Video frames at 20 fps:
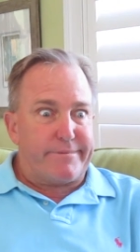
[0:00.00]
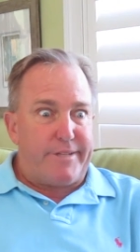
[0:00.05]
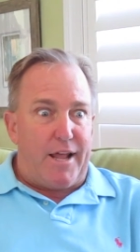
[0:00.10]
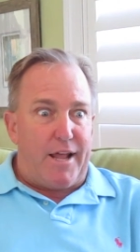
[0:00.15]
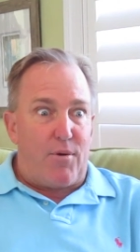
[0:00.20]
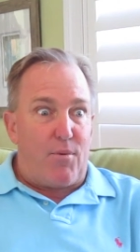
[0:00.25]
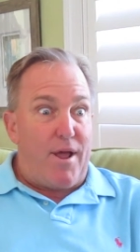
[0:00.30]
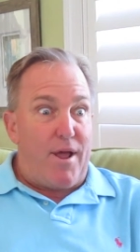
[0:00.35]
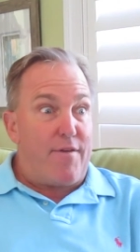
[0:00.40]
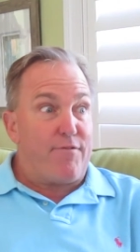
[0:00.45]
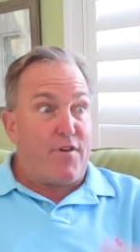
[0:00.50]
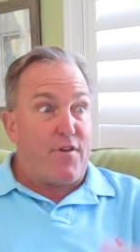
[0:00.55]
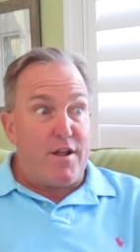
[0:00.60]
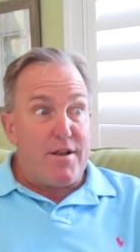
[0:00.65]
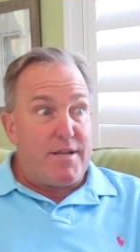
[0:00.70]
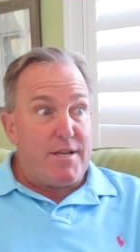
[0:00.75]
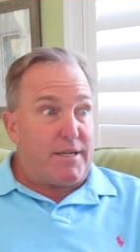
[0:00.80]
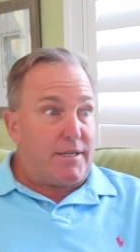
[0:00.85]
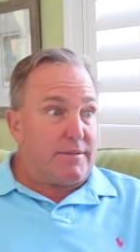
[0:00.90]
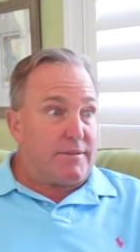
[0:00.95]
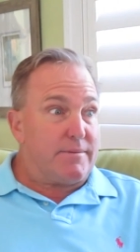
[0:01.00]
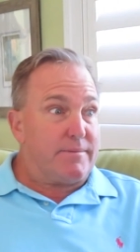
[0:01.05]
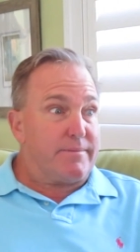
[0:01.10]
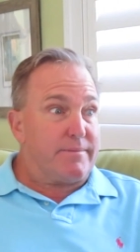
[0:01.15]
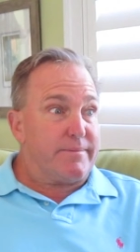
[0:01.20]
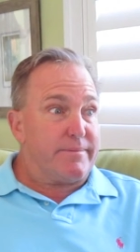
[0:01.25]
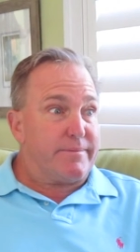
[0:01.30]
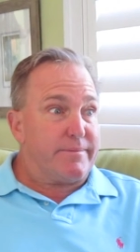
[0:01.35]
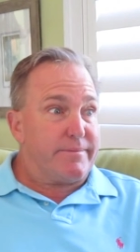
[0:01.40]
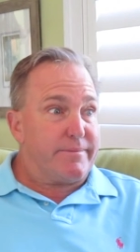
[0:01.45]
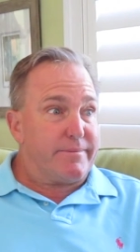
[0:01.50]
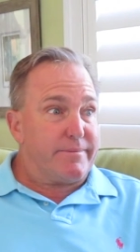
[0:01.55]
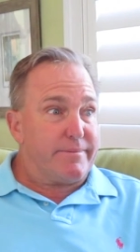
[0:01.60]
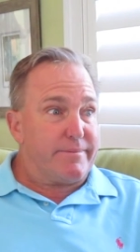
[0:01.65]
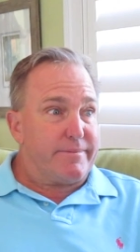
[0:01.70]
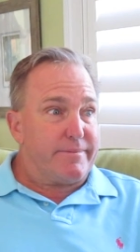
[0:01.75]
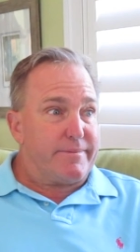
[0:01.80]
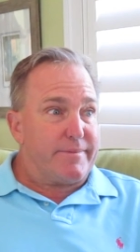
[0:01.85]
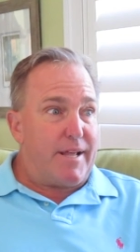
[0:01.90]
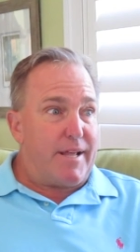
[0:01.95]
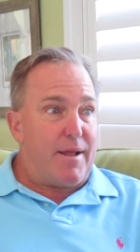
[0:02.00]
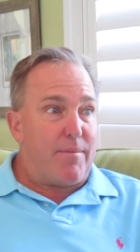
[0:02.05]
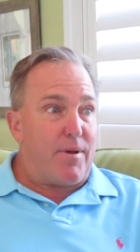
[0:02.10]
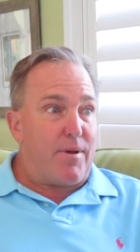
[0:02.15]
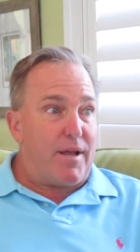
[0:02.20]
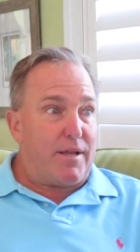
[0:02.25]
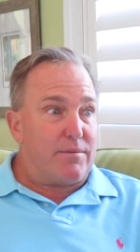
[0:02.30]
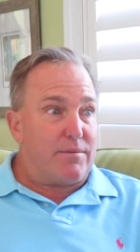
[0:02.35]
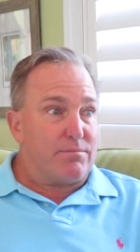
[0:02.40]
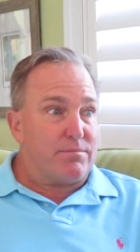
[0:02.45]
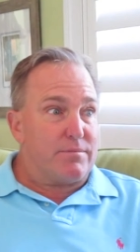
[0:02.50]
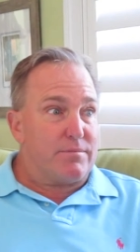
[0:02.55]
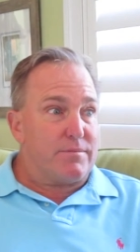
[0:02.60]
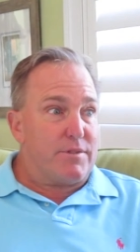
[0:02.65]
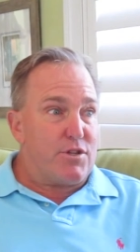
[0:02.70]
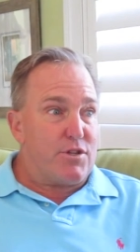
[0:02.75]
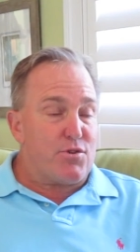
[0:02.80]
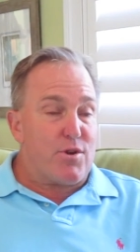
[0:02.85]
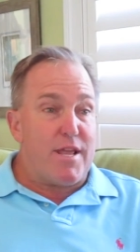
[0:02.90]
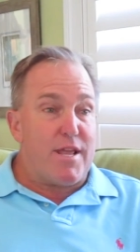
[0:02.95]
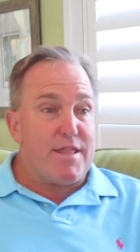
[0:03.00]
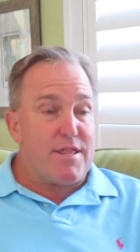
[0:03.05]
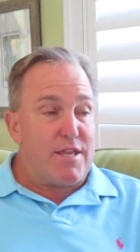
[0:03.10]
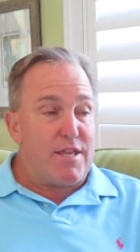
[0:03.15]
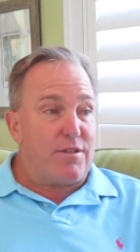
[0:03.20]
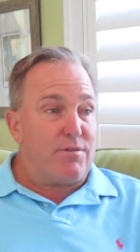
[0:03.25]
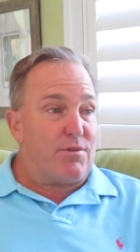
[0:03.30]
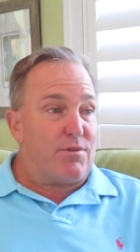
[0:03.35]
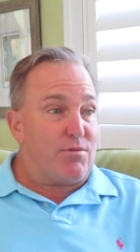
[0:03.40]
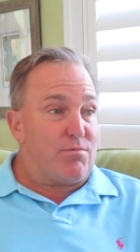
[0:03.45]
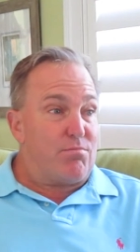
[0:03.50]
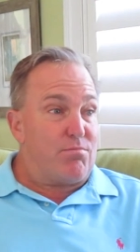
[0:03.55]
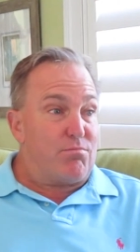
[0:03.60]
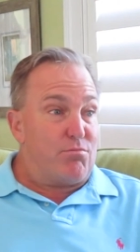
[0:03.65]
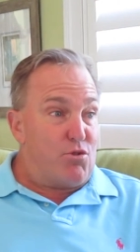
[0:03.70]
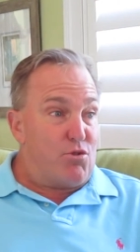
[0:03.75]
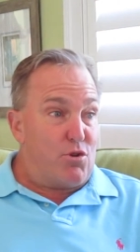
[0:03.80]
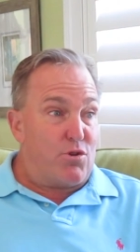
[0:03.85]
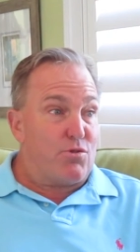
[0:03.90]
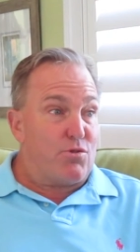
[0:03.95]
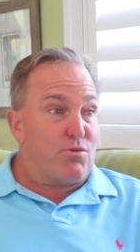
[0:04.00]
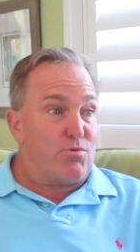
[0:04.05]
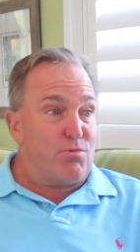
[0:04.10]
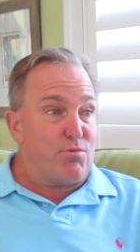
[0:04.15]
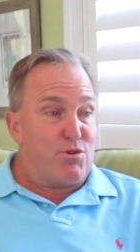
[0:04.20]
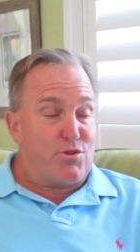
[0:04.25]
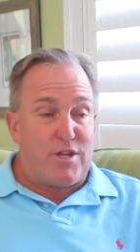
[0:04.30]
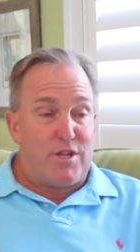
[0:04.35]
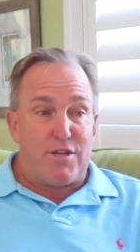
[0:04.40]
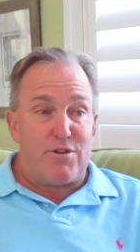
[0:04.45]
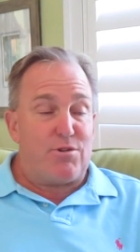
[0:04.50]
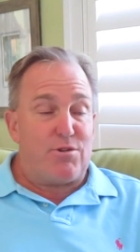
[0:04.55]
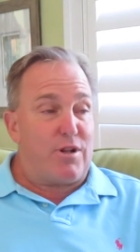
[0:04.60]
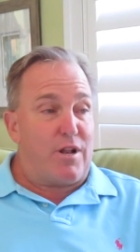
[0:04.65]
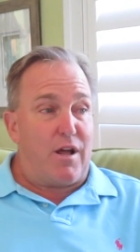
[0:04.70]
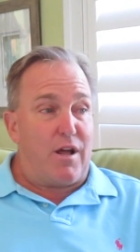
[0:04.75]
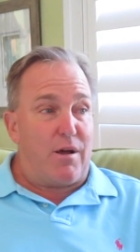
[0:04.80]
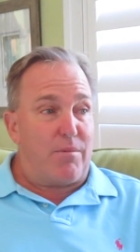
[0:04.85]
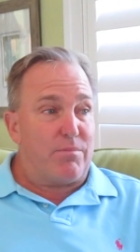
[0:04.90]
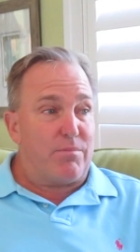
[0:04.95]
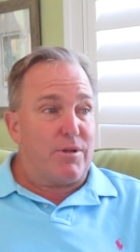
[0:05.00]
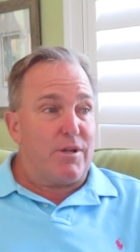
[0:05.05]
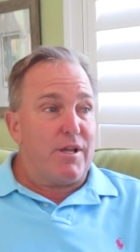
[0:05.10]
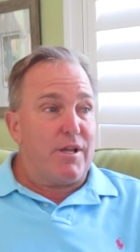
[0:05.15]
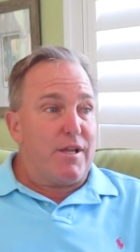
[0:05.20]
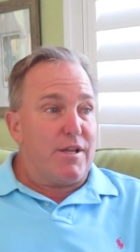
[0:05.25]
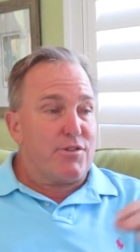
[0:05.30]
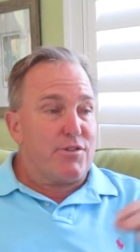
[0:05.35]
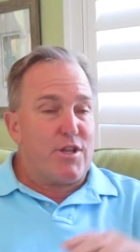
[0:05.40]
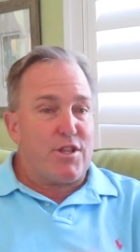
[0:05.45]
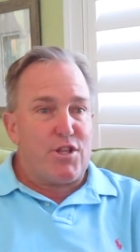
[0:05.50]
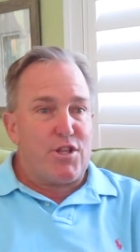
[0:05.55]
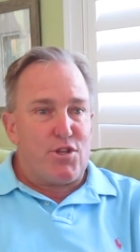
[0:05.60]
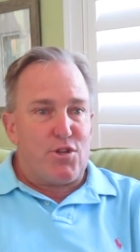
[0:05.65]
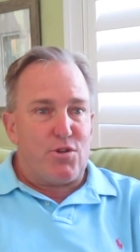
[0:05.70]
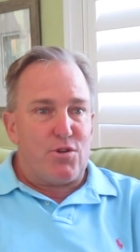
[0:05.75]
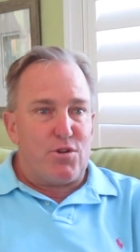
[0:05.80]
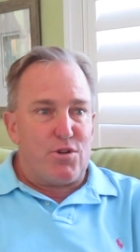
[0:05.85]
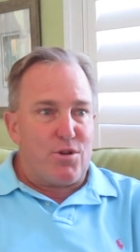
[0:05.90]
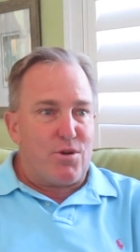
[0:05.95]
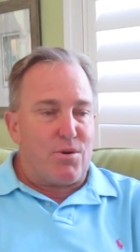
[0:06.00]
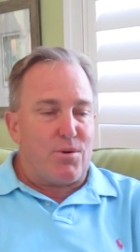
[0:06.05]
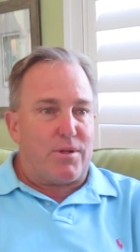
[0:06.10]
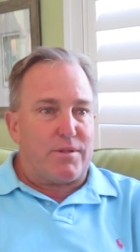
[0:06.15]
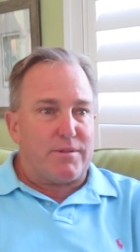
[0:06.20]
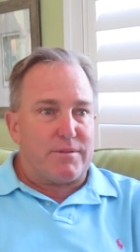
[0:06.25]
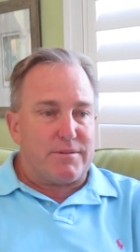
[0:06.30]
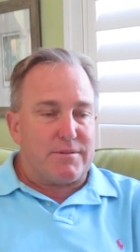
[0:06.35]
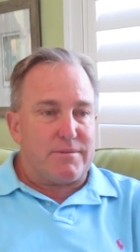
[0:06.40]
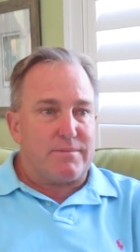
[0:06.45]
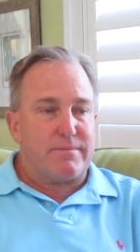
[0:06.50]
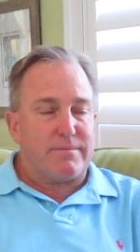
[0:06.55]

I don't have funding. And I'm like, is there anything you said you could help? Is there anything you can do?